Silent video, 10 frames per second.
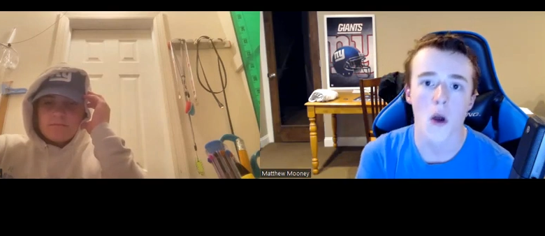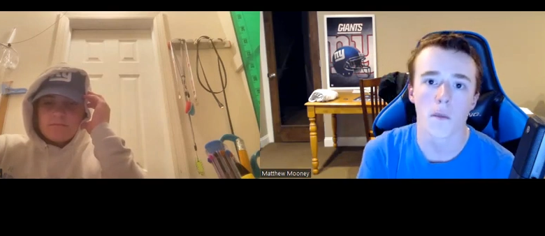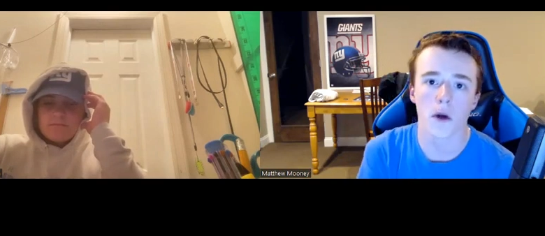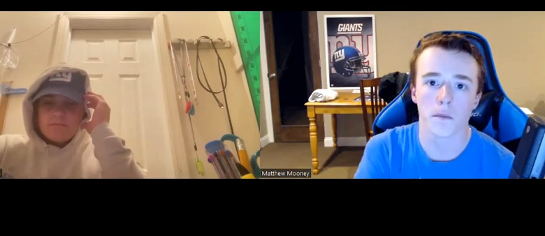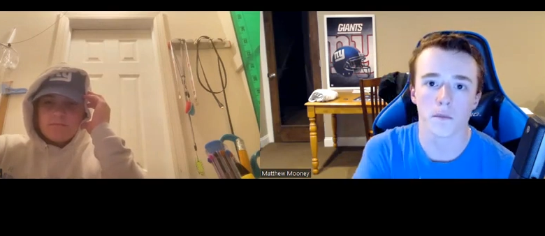
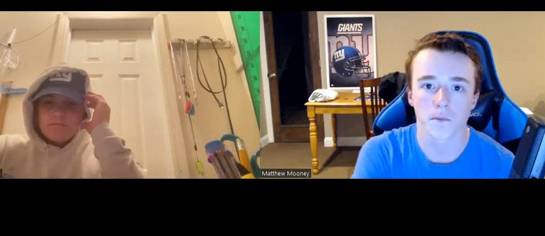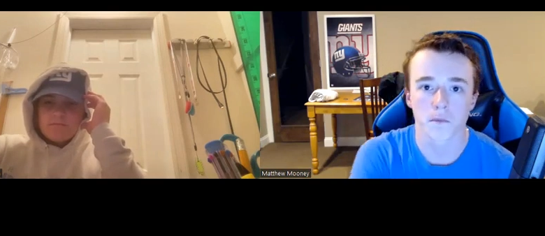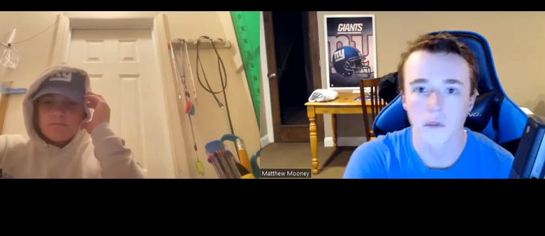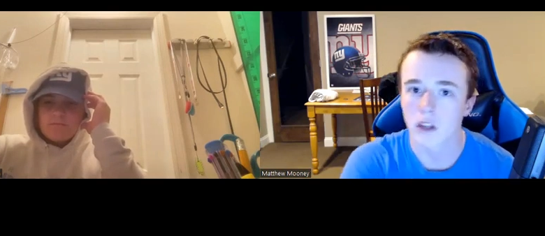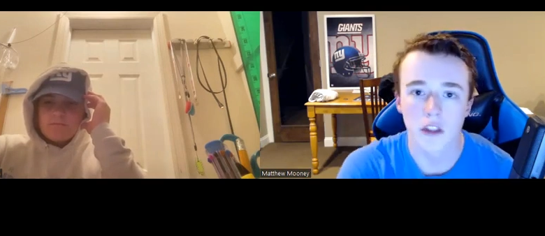Speaker 1: But
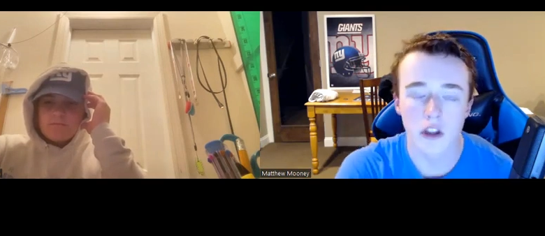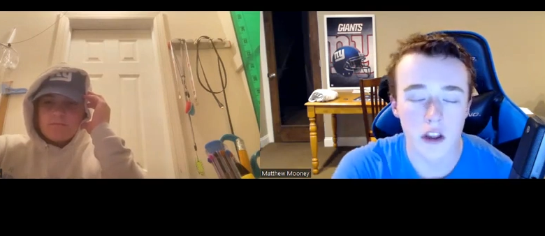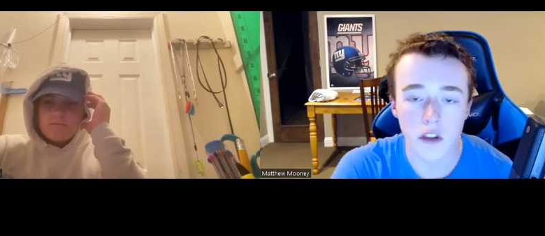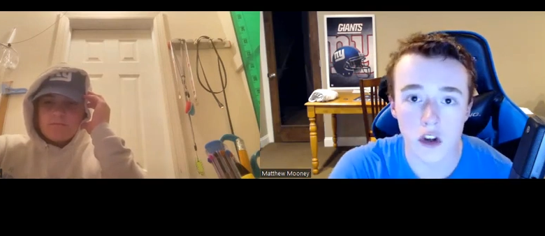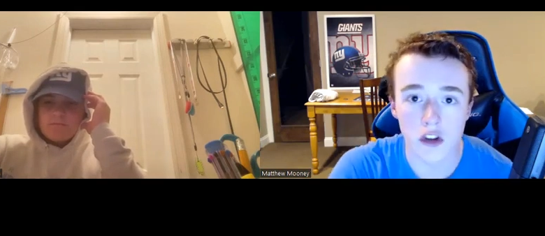
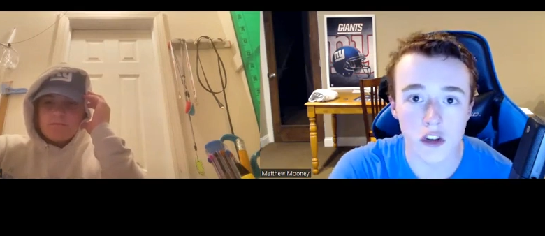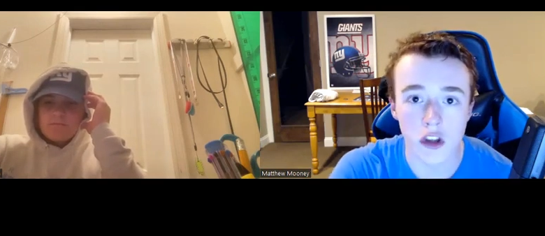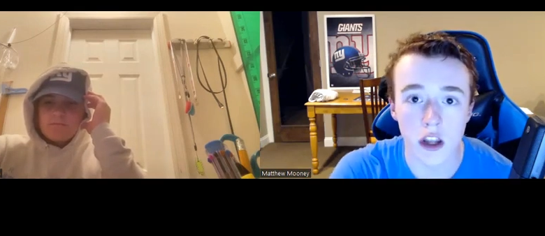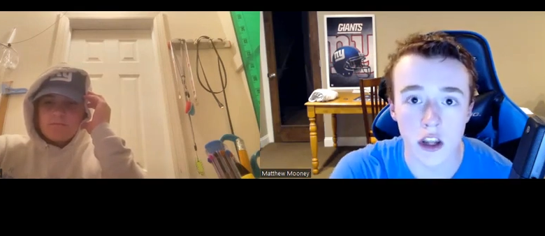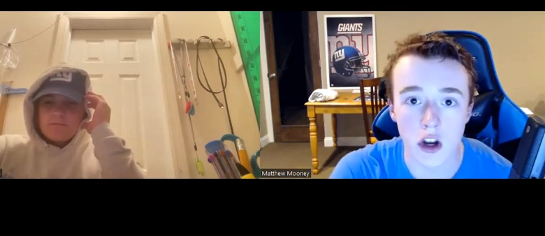you're just
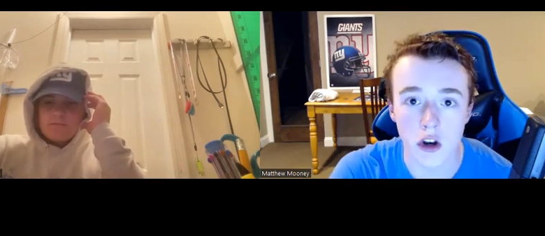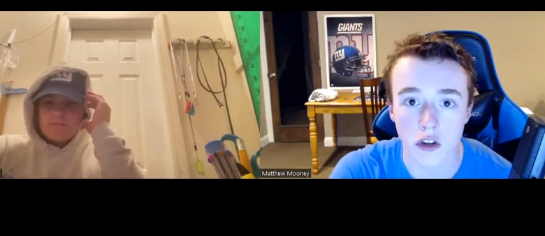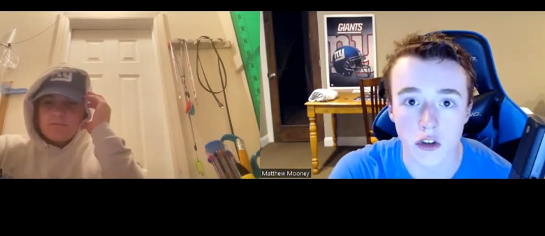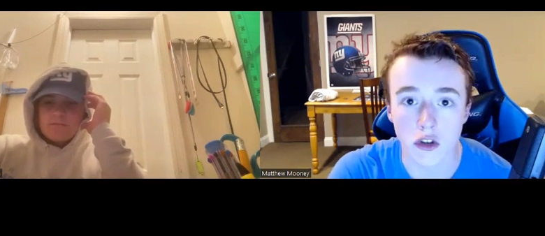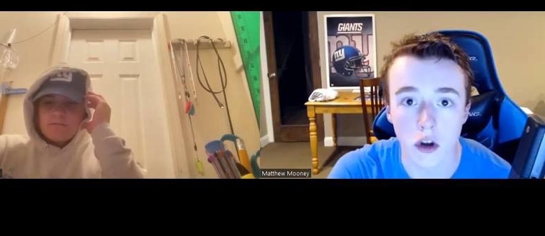gonna hear
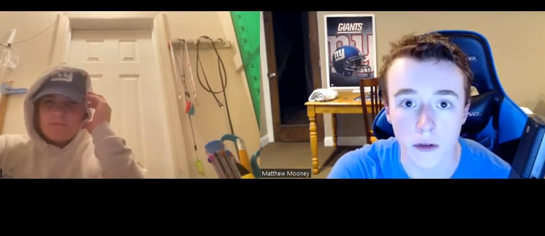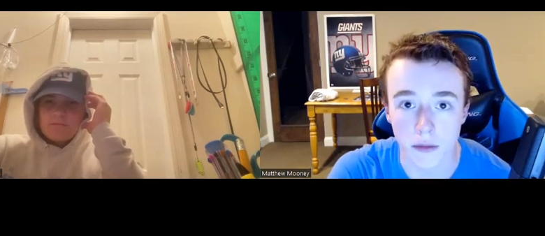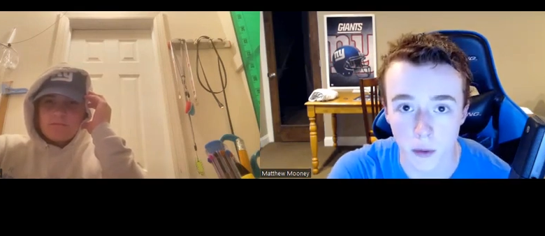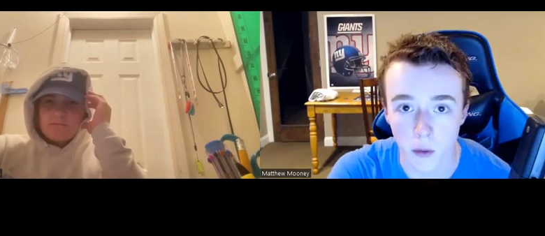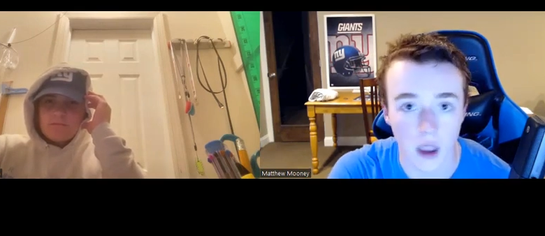so
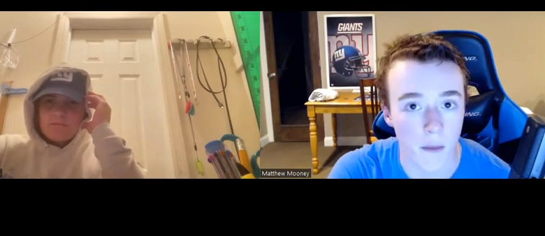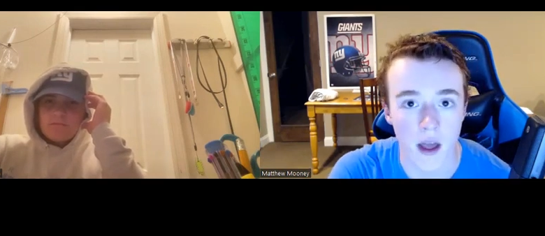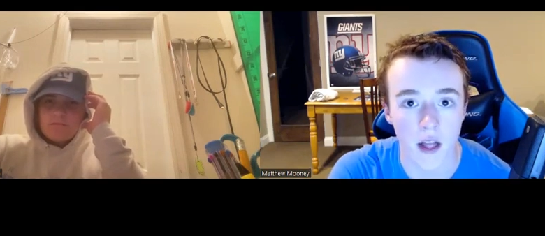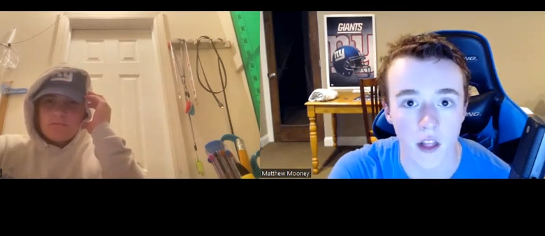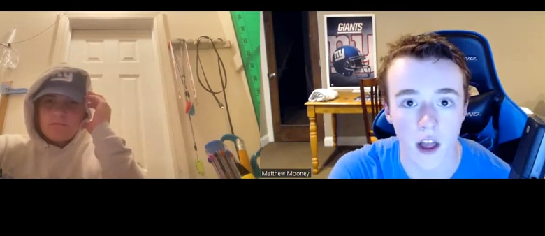much booing at
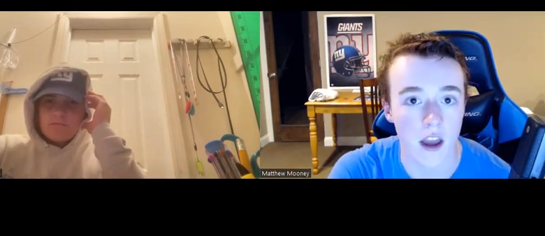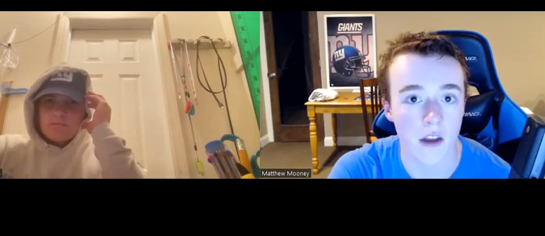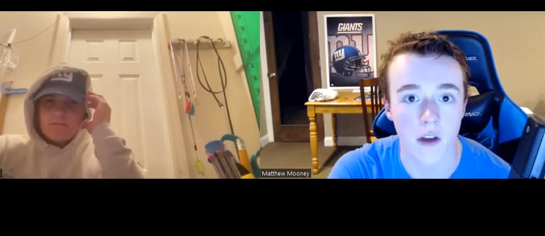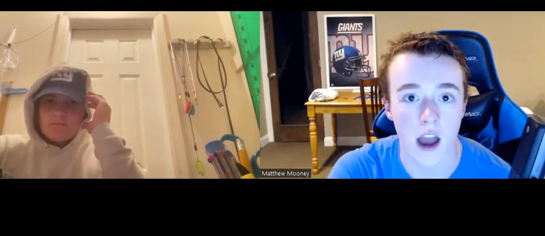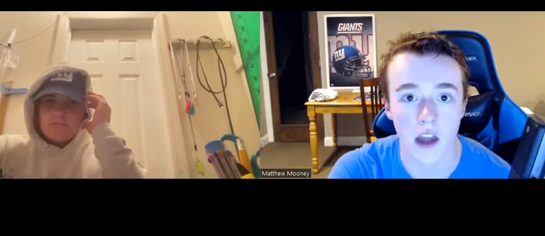
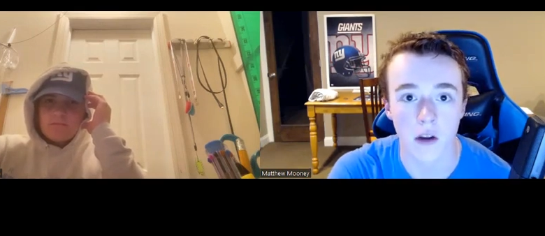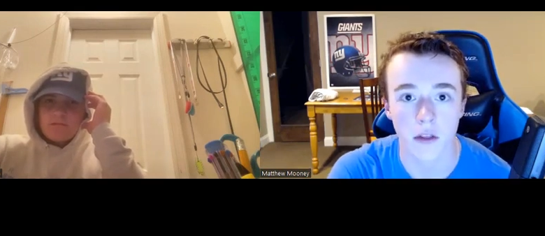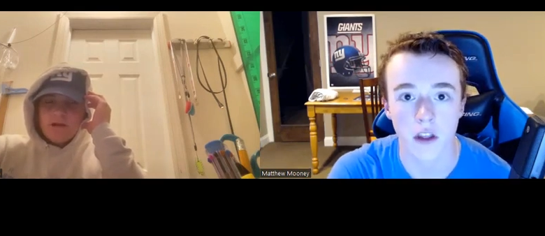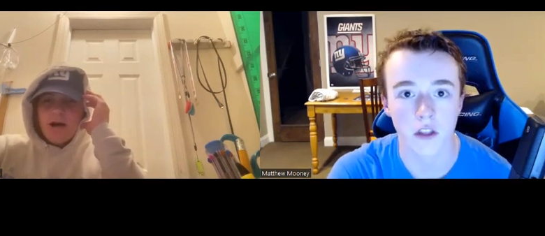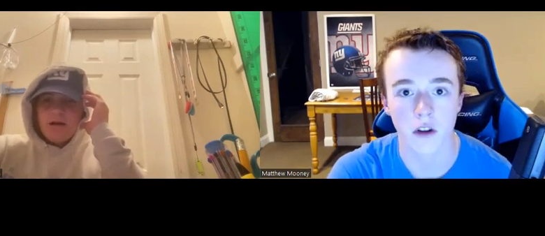MetLife. I don't think oh,